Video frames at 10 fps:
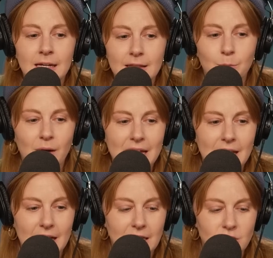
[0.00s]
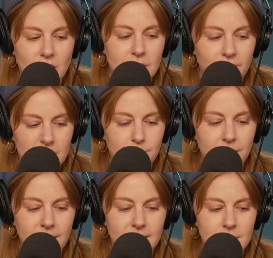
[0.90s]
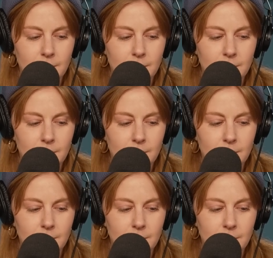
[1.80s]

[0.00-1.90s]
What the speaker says: the way that I can justify spending this yeah.